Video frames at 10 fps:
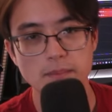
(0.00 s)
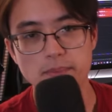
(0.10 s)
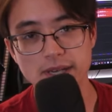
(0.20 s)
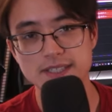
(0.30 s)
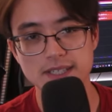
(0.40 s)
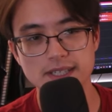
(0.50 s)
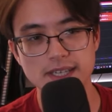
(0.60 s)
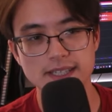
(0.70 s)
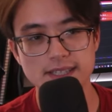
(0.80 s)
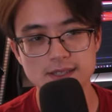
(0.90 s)

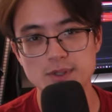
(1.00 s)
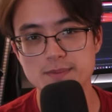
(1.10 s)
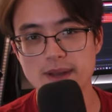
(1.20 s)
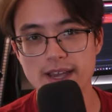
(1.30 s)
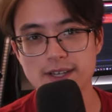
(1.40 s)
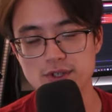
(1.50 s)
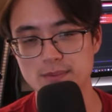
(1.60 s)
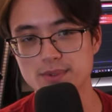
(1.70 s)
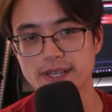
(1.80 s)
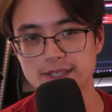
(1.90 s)
Basically, this was my
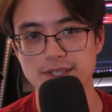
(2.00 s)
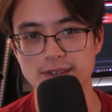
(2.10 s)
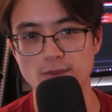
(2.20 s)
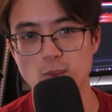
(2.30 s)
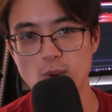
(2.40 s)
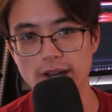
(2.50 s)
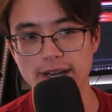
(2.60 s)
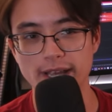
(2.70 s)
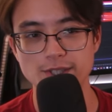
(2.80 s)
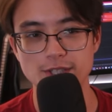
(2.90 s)
interpretation of what
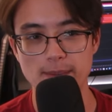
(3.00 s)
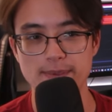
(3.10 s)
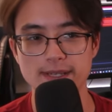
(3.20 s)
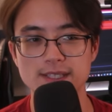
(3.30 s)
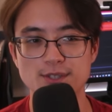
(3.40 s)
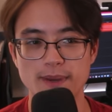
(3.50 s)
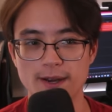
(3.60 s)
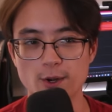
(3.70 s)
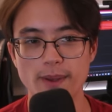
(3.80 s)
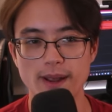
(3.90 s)
a Japanese
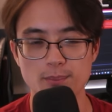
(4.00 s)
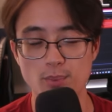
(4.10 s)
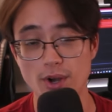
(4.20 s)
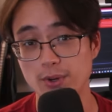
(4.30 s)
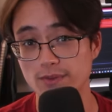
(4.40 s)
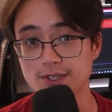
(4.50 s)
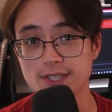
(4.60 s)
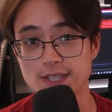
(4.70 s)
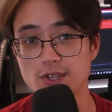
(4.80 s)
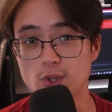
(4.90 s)
Spider-Man brought over to
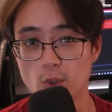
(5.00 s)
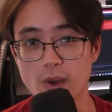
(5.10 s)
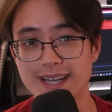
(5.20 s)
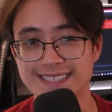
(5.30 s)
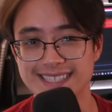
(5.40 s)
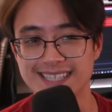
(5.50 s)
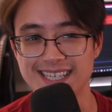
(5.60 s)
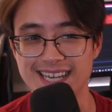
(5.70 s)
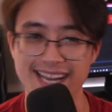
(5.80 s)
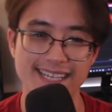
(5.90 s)
the US in the
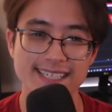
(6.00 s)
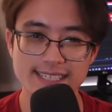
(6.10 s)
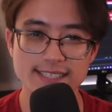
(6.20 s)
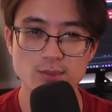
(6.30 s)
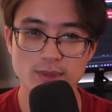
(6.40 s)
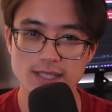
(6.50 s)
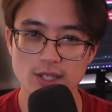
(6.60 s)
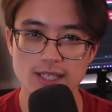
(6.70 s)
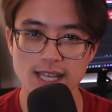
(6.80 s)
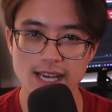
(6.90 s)
90s would
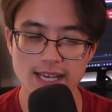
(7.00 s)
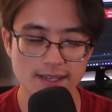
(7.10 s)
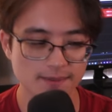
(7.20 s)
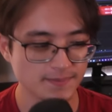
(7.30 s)
look like.